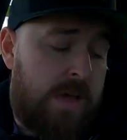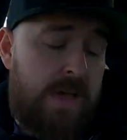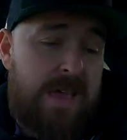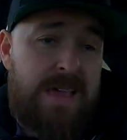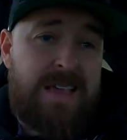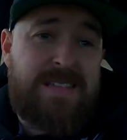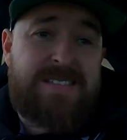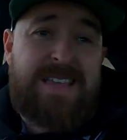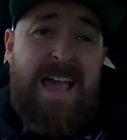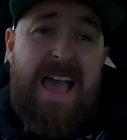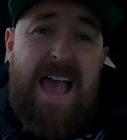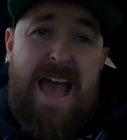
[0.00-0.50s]

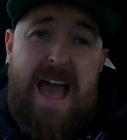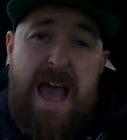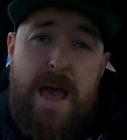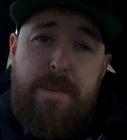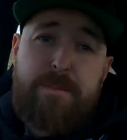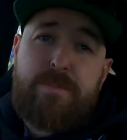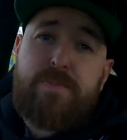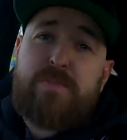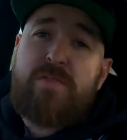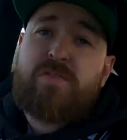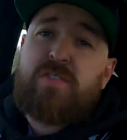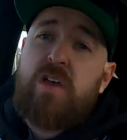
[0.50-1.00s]
is
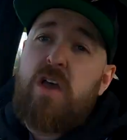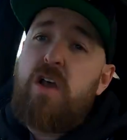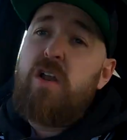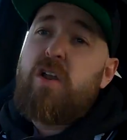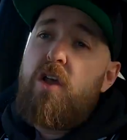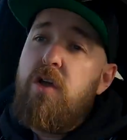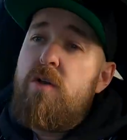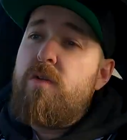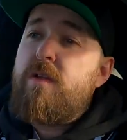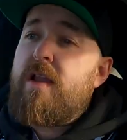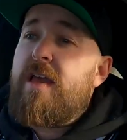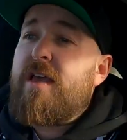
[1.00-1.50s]

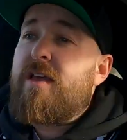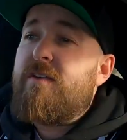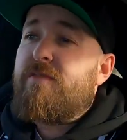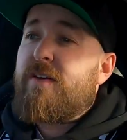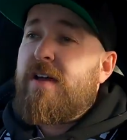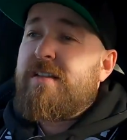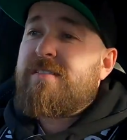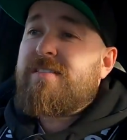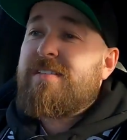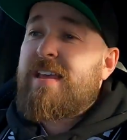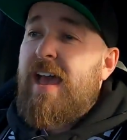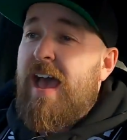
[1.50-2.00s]
absolutely
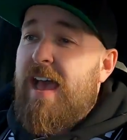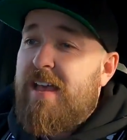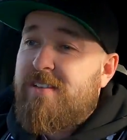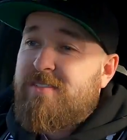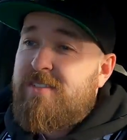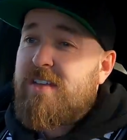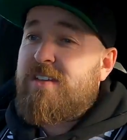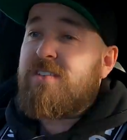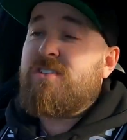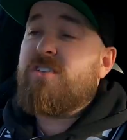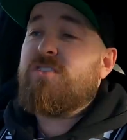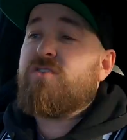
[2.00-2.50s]

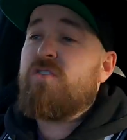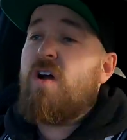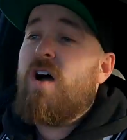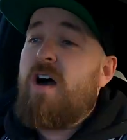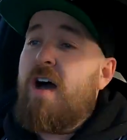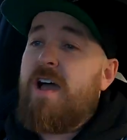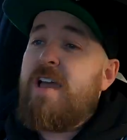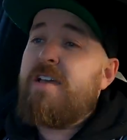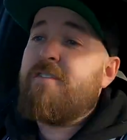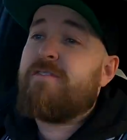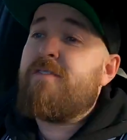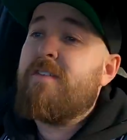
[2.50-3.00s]
fantastic to
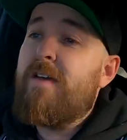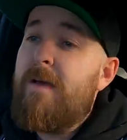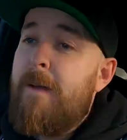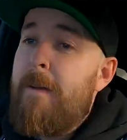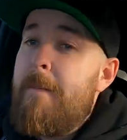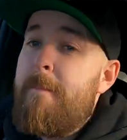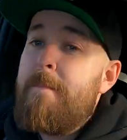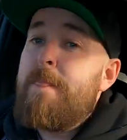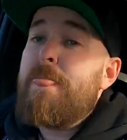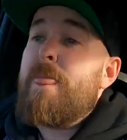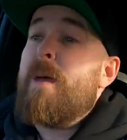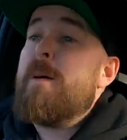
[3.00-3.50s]
drive
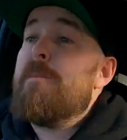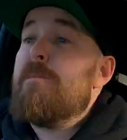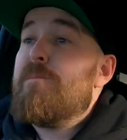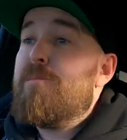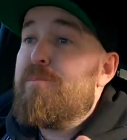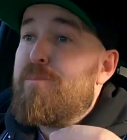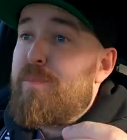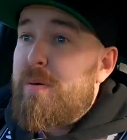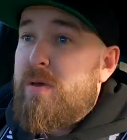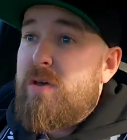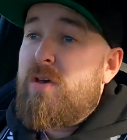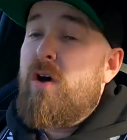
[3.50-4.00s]

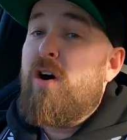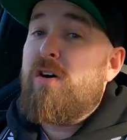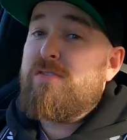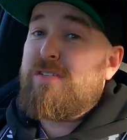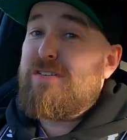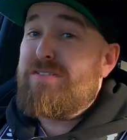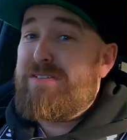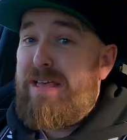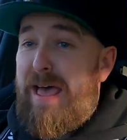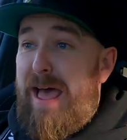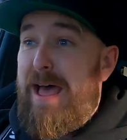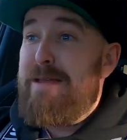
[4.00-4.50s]
because
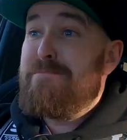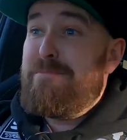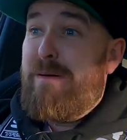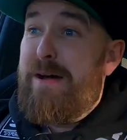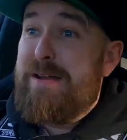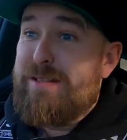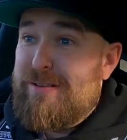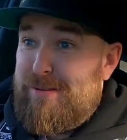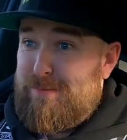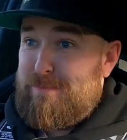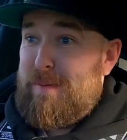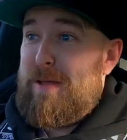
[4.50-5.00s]
it's had
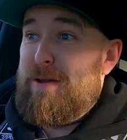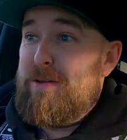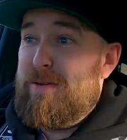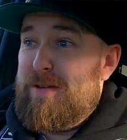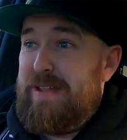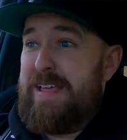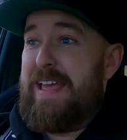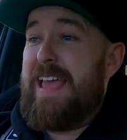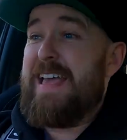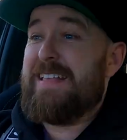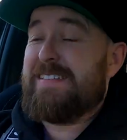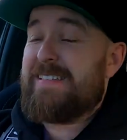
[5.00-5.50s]
money spent on
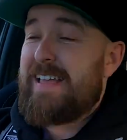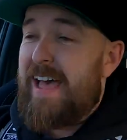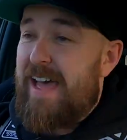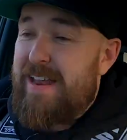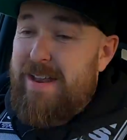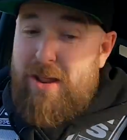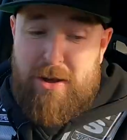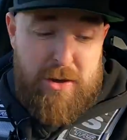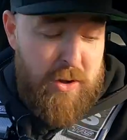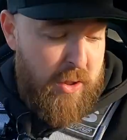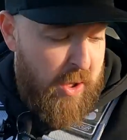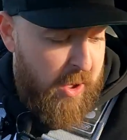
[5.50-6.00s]
it. It's had
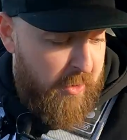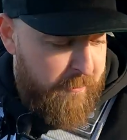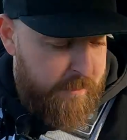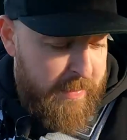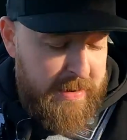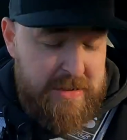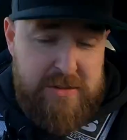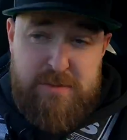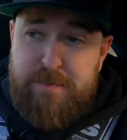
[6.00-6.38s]
a lot of money